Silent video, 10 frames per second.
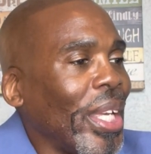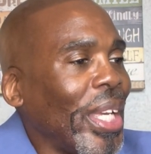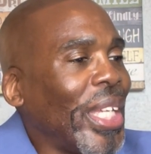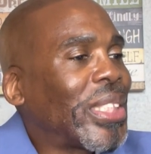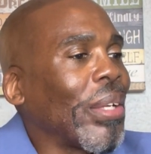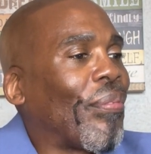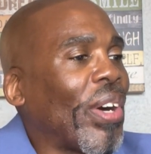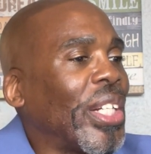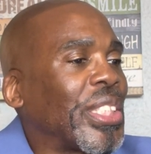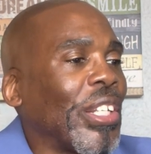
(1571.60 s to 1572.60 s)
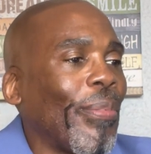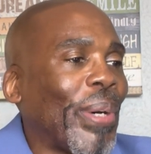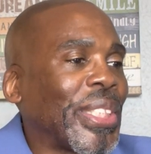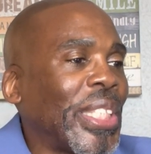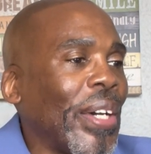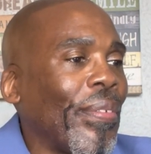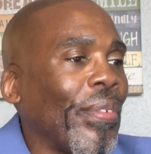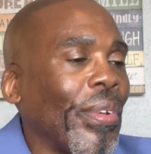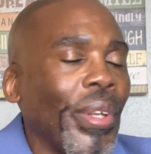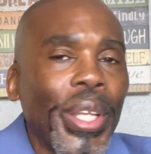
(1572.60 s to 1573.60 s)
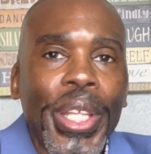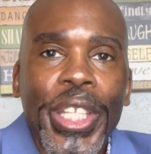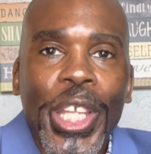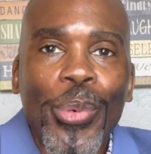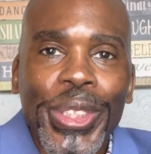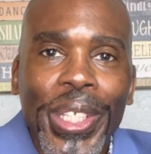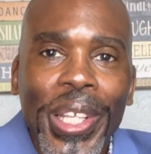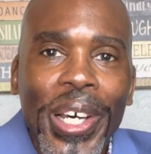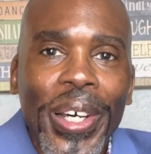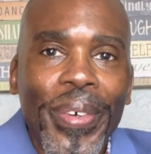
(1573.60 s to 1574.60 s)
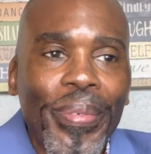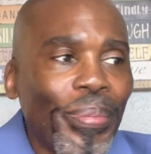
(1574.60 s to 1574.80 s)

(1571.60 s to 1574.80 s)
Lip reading: It's the version of myself that was in love.